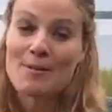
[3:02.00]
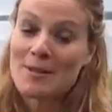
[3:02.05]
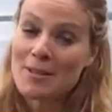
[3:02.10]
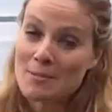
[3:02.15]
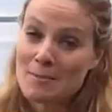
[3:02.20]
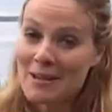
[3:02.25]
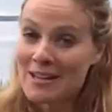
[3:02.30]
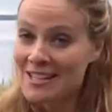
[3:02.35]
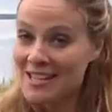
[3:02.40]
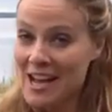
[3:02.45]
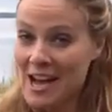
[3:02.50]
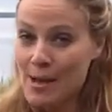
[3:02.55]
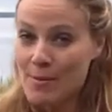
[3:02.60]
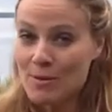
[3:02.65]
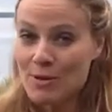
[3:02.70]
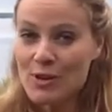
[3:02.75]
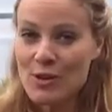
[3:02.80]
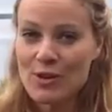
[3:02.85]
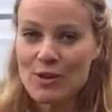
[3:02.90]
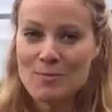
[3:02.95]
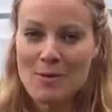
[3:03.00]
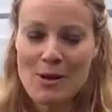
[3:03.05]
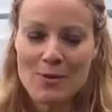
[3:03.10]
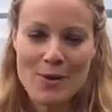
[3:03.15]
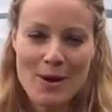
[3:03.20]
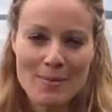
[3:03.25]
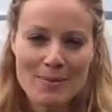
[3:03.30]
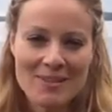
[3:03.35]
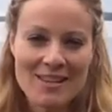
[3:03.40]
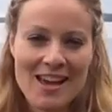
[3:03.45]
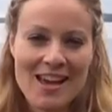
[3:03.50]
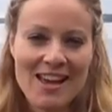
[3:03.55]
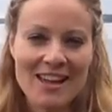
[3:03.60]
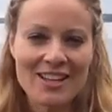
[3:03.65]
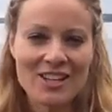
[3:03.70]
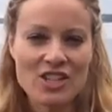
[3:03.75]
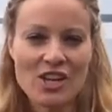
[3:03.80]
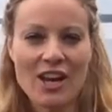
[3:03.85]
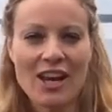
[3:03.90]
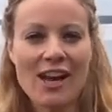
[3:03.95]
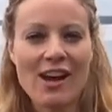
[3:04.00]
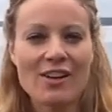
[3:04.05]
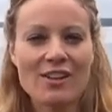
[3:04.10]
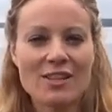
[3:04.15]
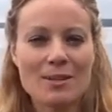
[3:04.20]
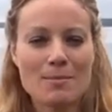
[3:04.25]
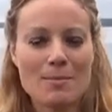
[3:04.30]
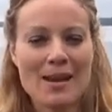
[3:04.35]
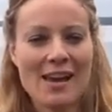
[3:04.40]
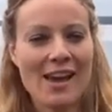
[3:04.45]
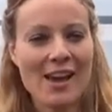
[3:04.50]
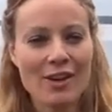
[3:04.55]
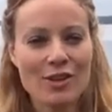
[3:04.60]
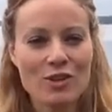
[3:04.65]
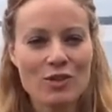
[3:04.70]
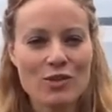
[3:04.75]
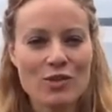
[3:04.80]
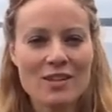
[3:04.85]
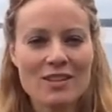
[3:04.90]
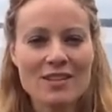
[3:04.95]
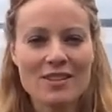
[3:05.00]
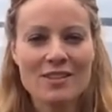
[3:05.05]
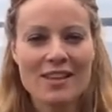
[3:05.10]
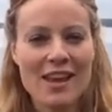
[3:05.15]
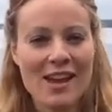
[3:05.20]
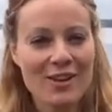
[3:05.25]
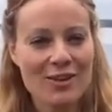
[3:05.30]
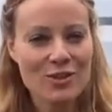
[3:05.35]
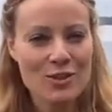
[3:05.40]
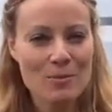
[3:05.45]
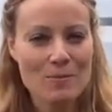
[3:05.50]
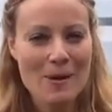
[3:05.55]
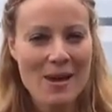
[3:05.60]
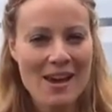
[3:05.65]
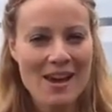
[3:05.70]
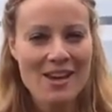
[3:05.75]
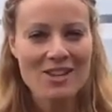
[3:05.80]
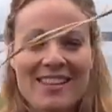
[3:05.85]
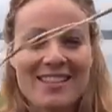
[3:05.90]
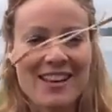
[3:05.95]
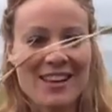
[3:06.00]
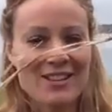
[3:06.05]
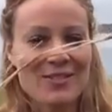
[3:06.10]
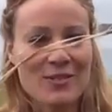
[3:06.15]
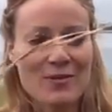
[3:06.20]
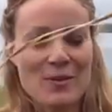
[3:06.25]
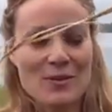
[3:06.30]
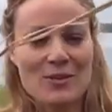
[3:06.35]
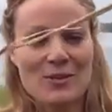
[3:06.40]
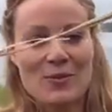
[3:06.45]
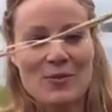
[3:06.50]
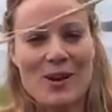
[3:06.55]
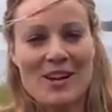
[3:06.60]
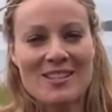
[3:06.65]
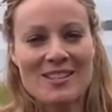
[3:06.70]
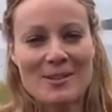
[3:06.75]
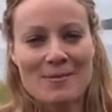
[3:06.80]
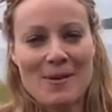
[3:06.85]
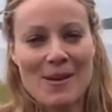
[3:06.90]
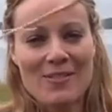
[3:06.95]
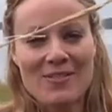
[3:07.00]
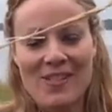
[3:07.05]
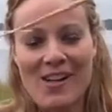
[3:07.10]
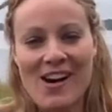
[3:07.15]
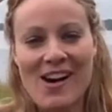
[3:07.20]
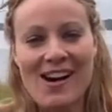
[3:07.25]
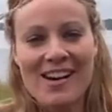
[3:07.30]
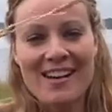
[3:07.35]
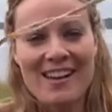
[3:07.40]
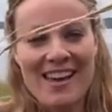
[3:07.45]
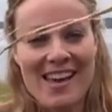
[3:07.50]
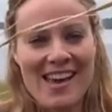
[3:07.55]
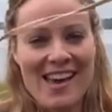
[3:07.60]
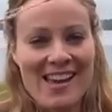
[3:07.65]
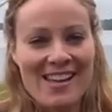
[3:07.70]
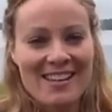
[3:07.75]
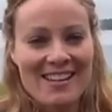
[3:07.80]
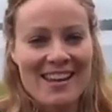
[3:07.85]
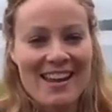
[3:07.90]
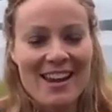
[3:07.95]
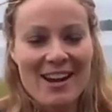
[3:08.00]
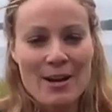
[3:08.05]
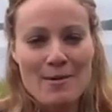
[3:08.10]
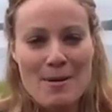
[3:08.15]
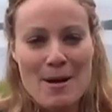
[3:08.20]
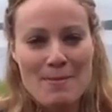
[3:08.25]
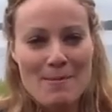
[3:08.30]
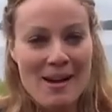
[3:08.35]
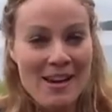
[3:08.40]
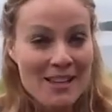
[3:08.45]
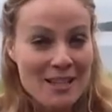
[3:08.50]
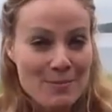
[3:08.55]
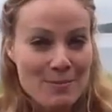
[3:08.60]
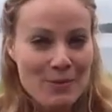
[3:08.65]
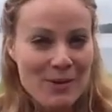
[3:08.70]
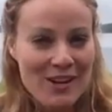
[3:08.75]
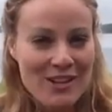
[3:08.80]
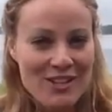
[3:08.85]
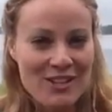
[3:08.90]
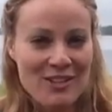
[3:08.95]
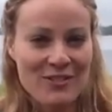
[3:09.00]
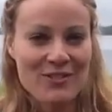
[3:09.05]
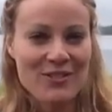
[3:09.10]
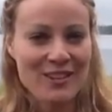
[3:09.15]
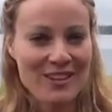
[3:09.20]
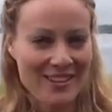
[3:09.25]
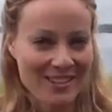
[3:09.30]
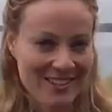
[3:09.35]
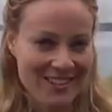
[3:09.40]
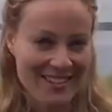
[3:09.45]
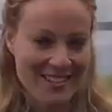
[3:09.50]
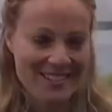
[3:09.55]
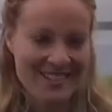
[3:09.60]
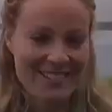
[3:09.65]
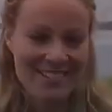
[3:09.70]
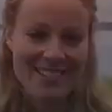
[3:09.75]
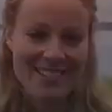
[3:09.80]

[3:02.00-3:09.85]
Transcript: In the meantime, you can go to my website and check out some of my extras on the extra page. Thanks very much for watching my vlog and hearing about my inspiration for Gilded.